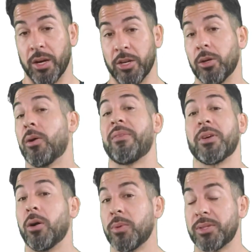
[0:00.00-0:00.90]
You don't have
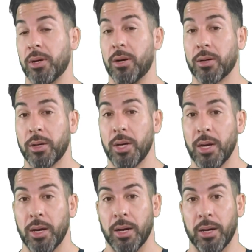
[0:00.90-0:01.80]
to always talk,
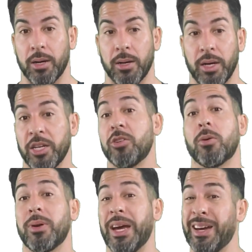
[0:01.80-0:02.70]
and you don't